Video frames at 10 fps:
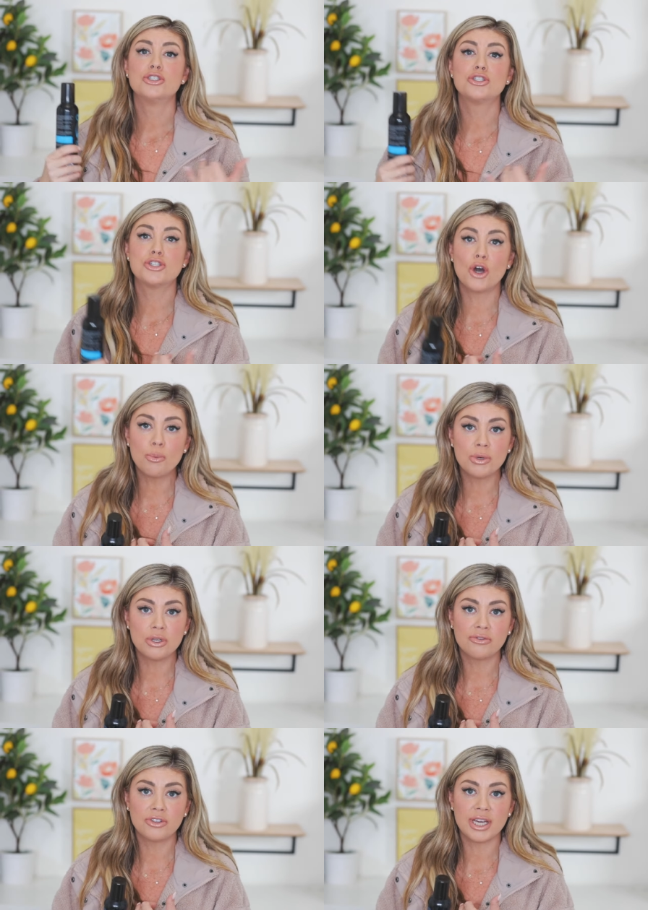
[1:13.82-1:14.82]
so
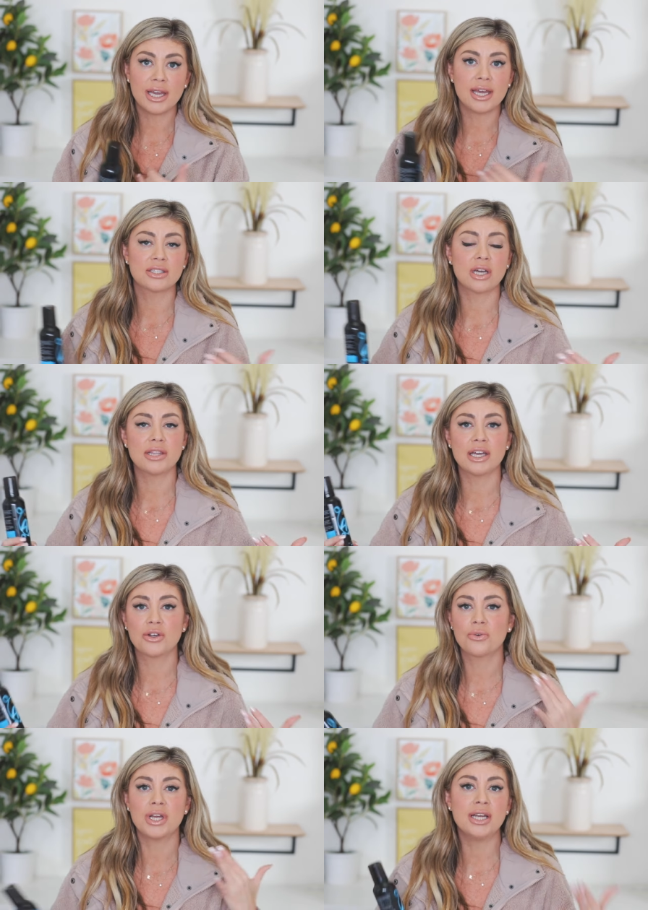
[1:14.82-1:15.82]
beautifully. It's got that
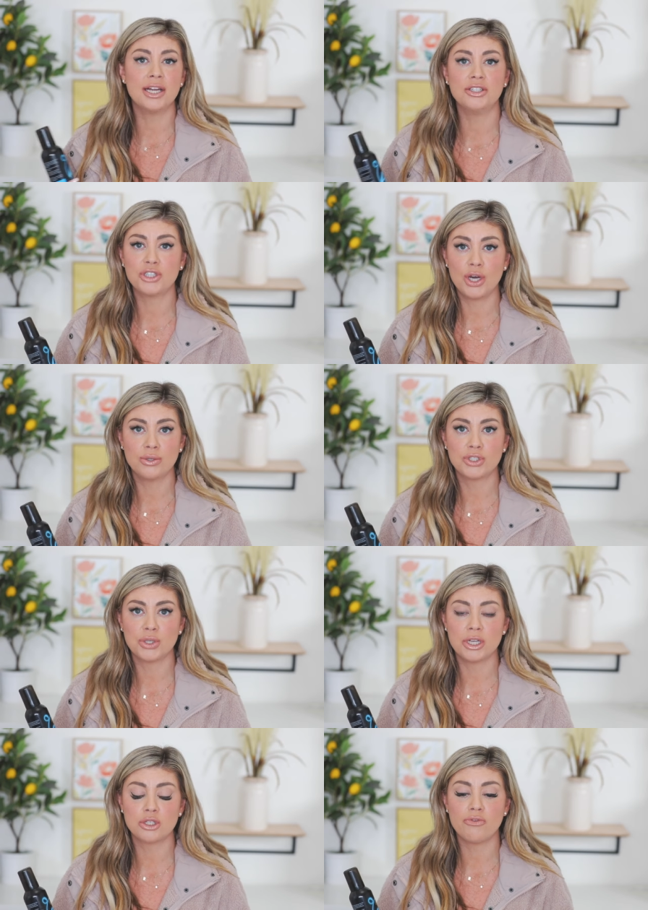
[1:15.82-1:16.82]
green undertone to it.